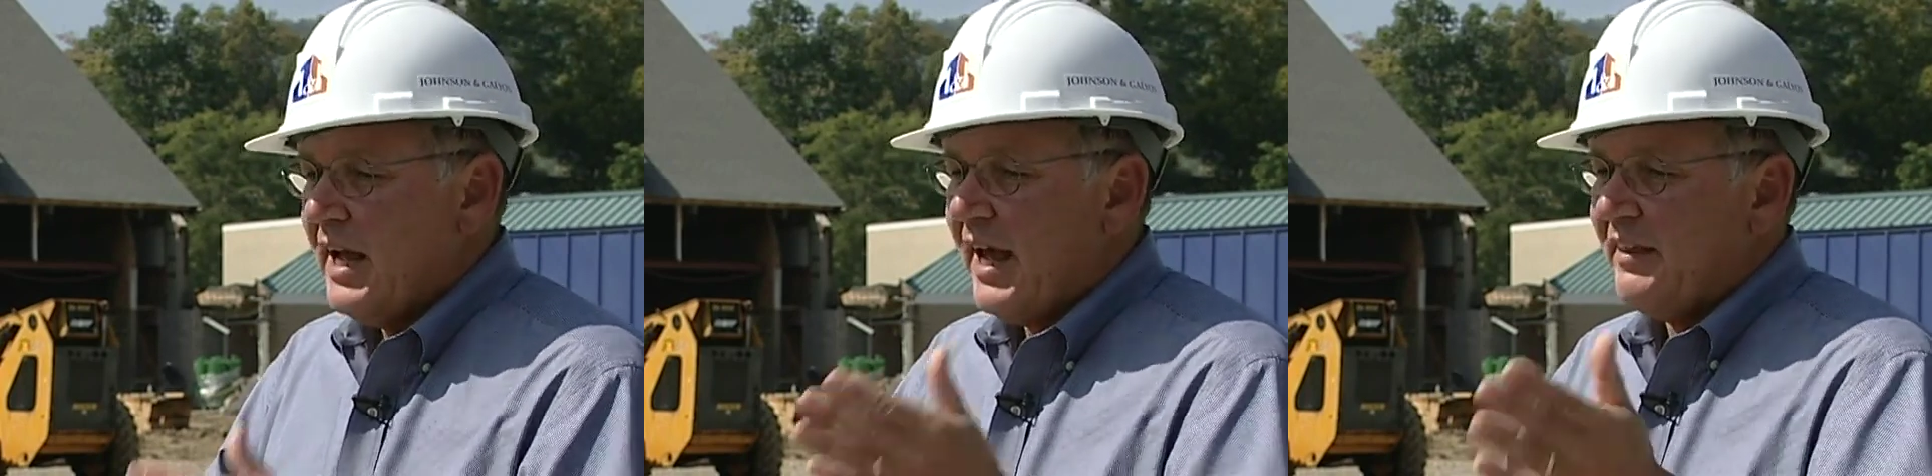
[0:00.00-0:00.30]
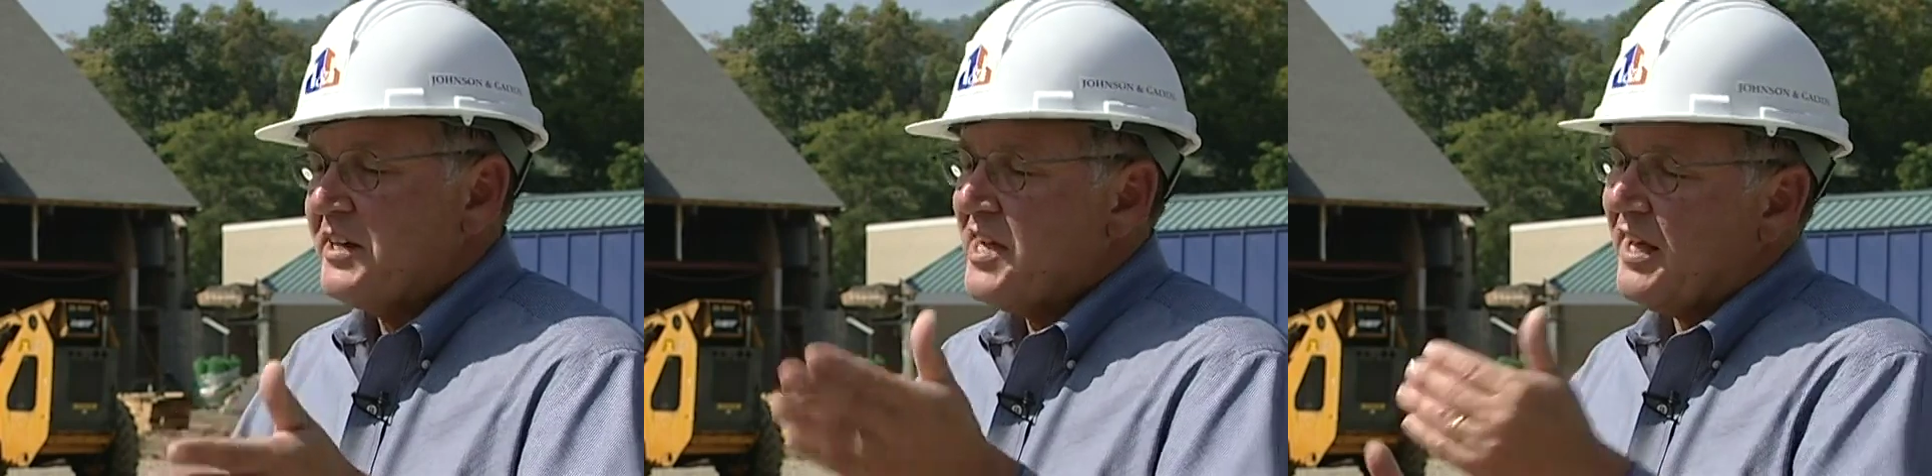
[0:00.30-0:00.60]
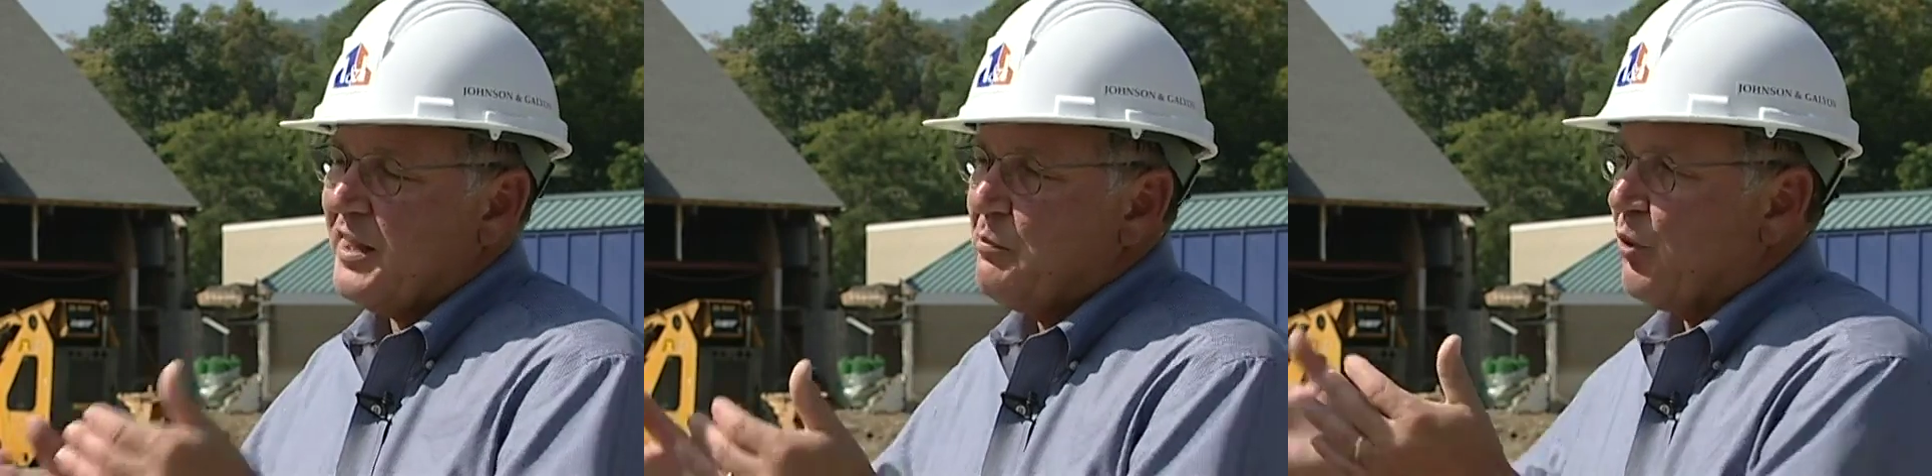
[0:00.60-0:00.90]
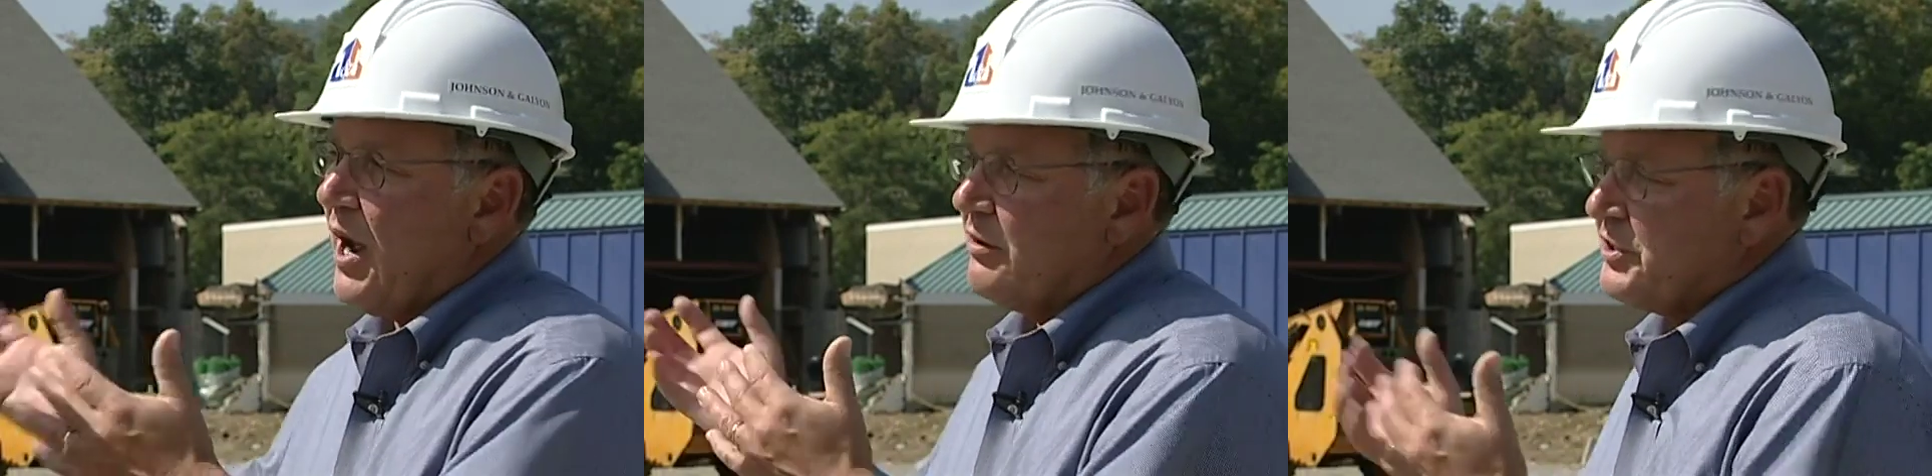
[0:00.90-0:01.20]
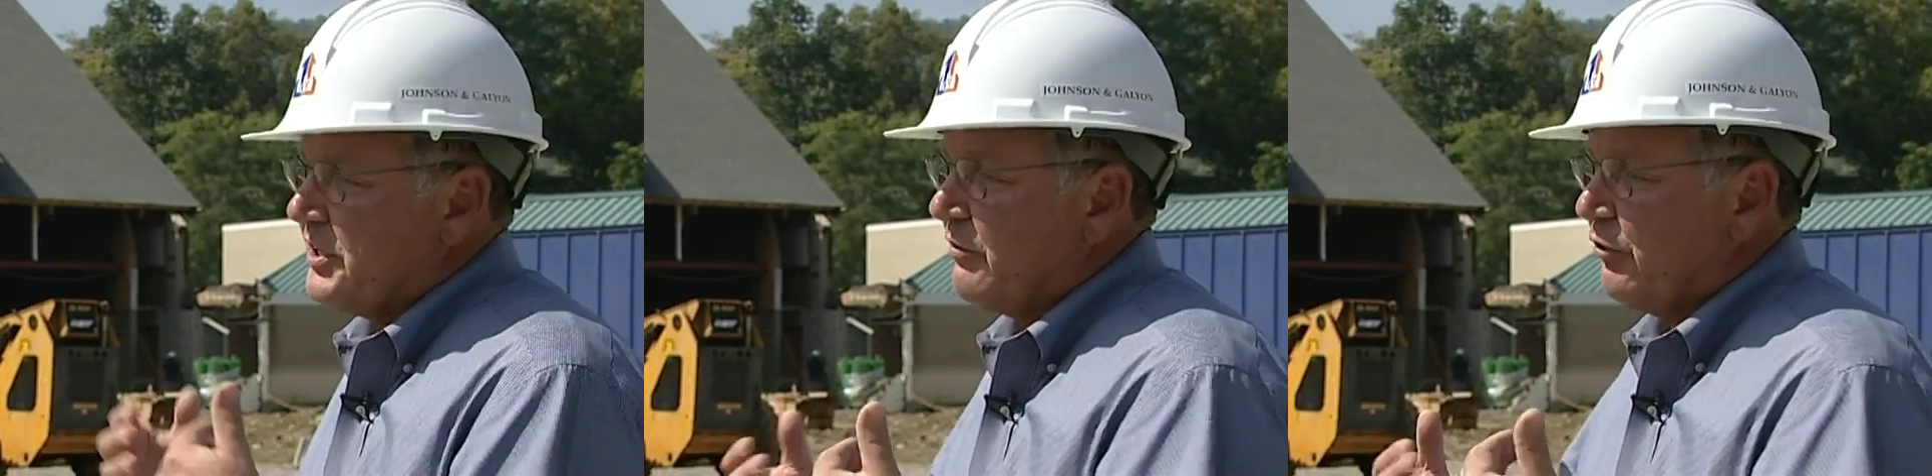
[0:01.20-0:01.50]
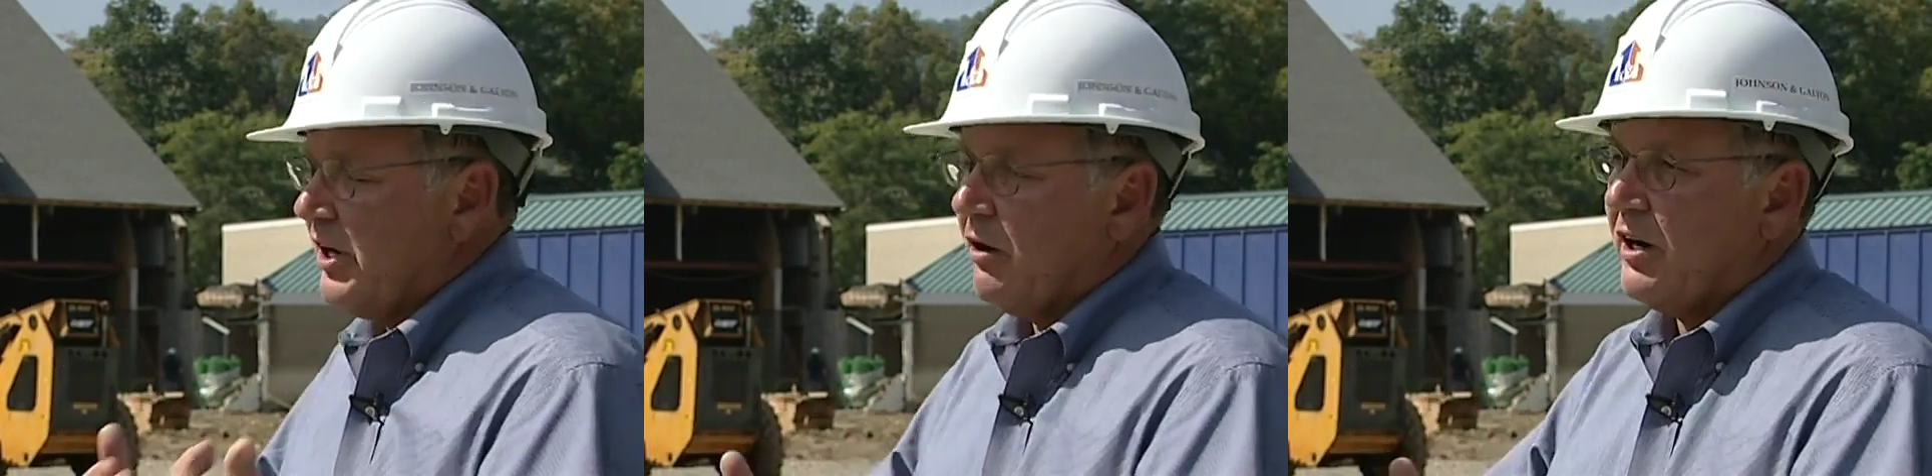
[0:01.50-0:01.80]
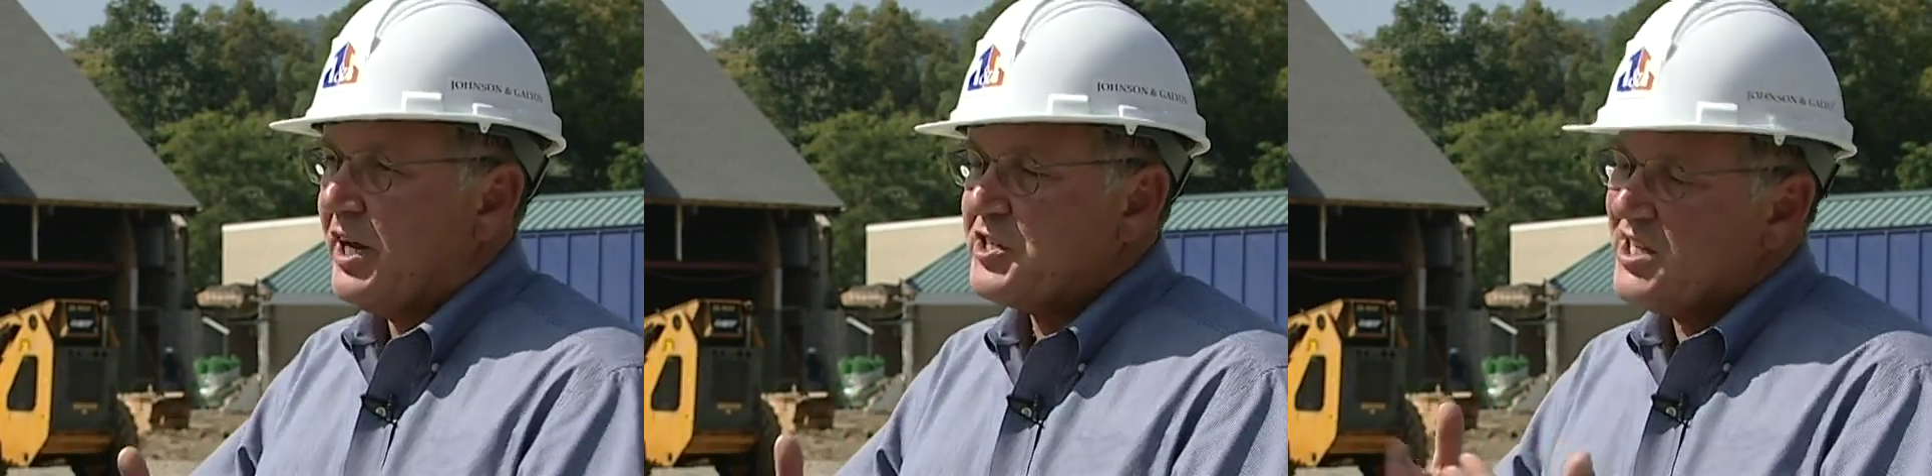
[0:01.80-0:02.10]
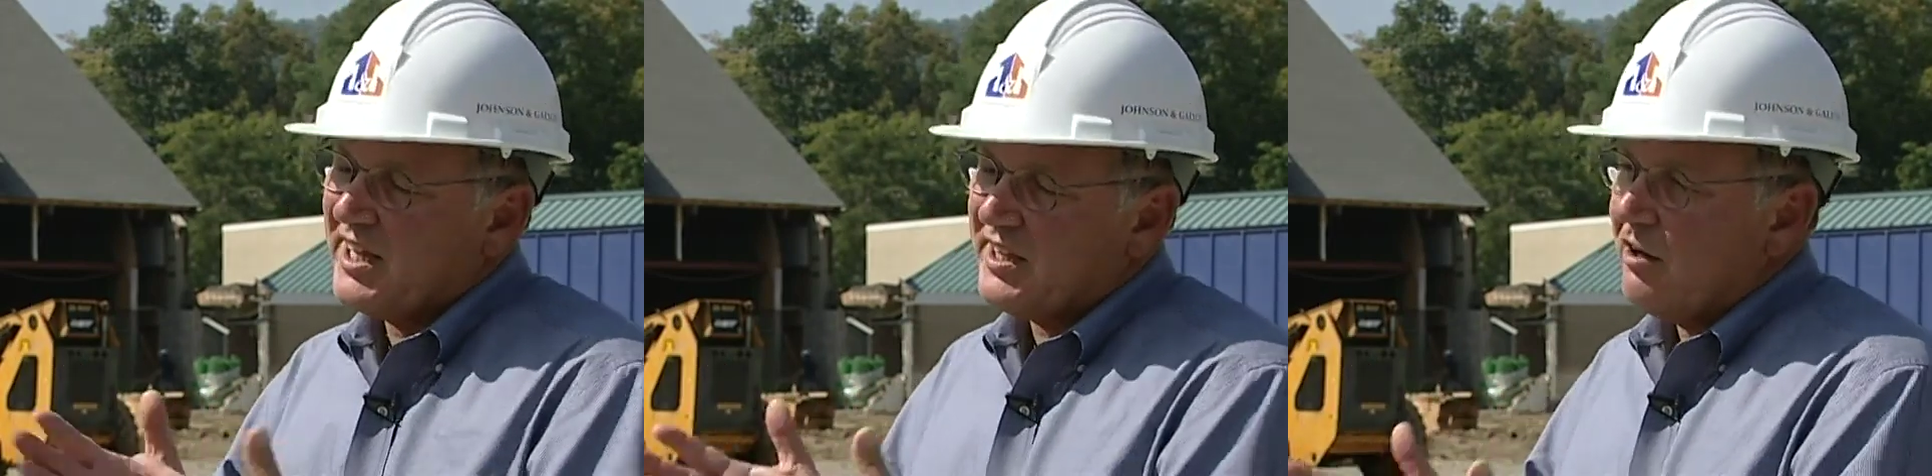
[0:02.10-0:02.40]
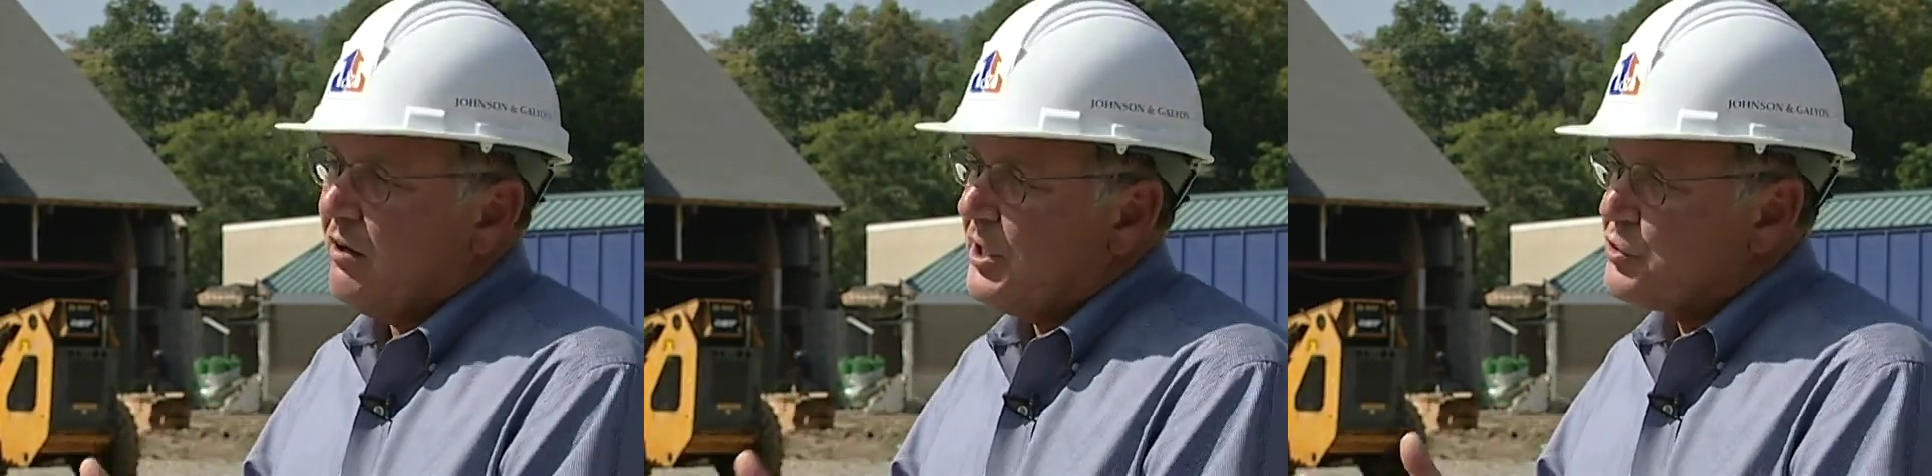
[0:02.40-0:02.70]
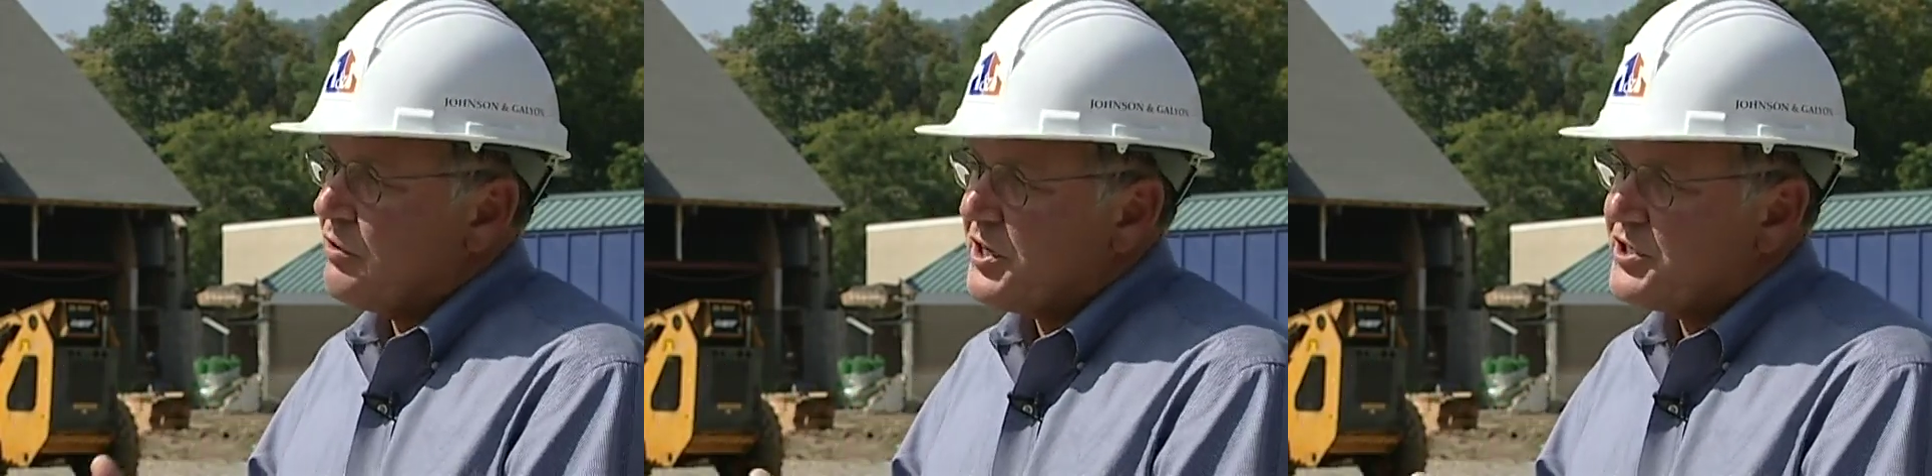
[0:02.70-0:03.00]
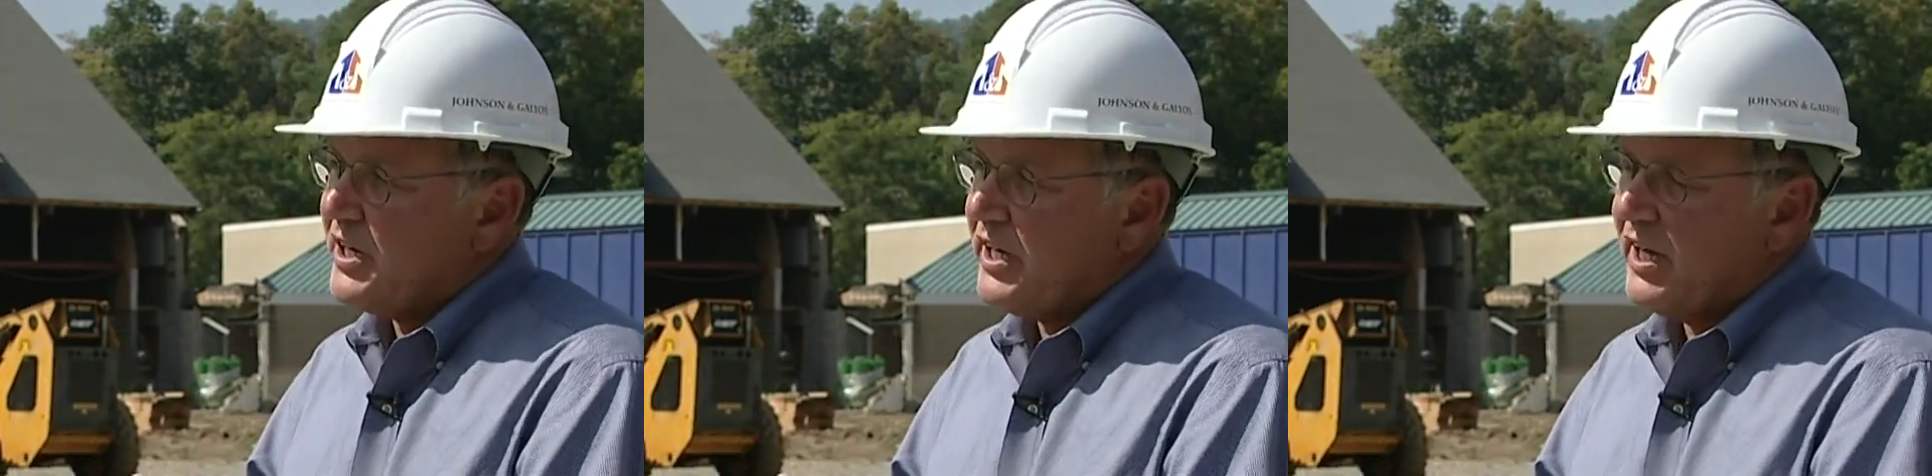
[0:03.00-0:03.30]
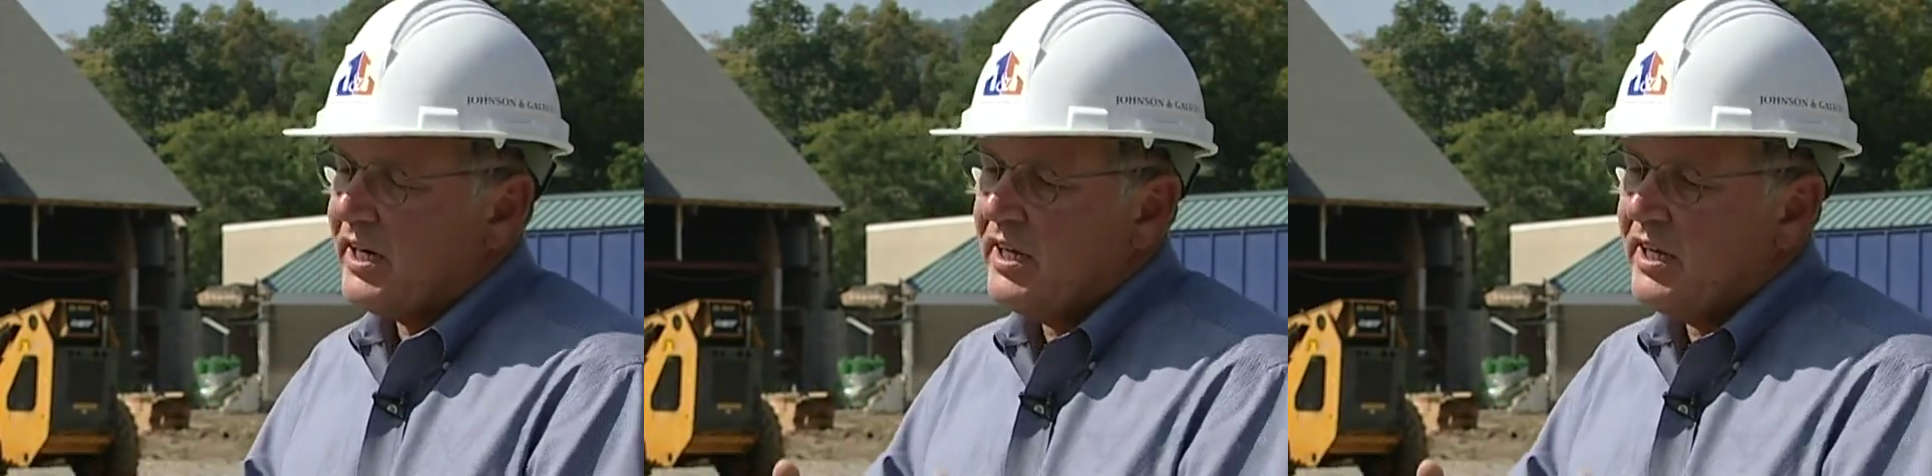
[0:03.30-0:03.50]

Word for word: and they take them around to different areas that they're interested in